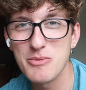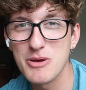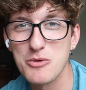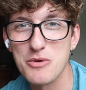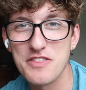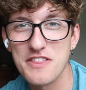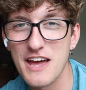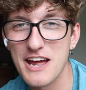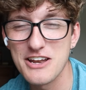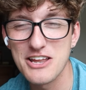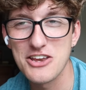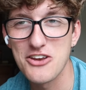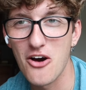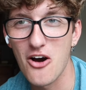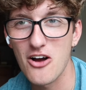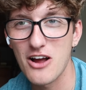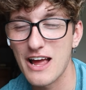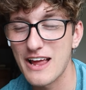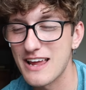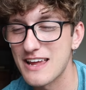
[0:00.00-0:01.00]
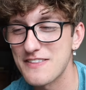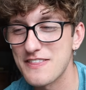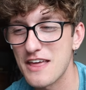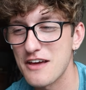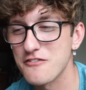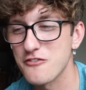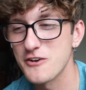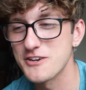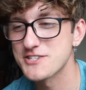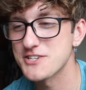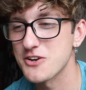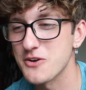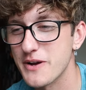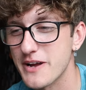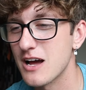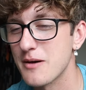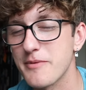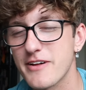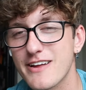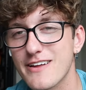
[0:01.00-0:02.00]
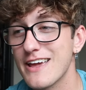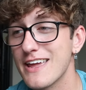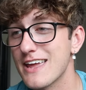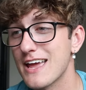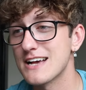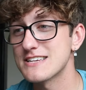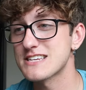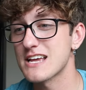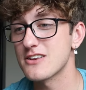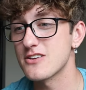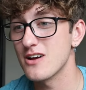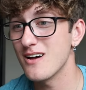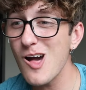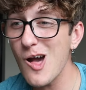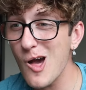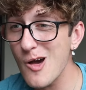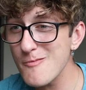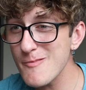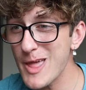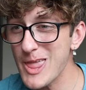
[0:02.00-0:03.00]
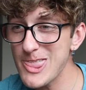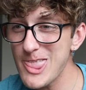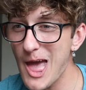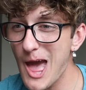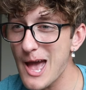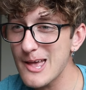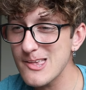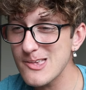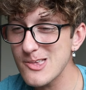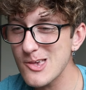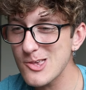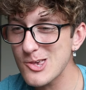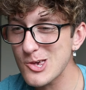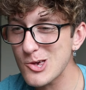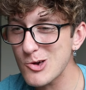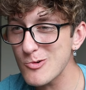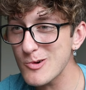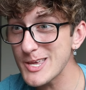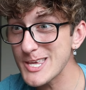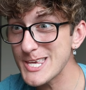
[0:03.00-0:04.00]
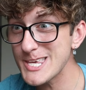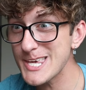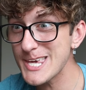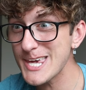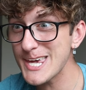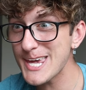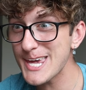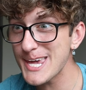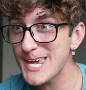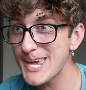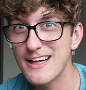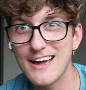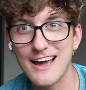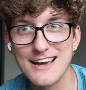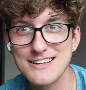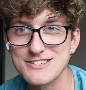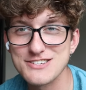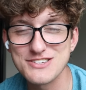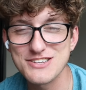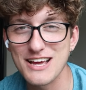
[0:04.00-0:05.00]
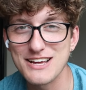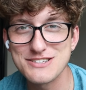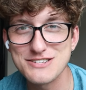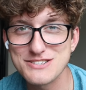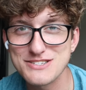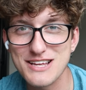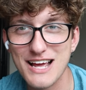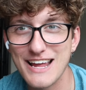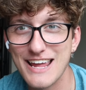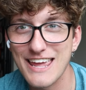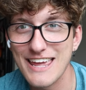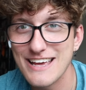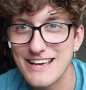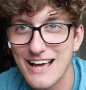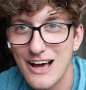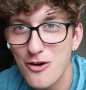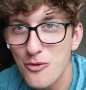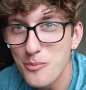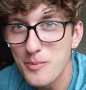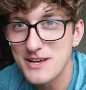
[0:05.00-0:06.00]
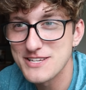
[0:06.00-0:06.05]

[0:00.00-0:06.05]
me with any dog. I get that voice going. I'm like, hey guys, how you doing? Oh my god, it's just squishy. Like, I just, I just, I can't help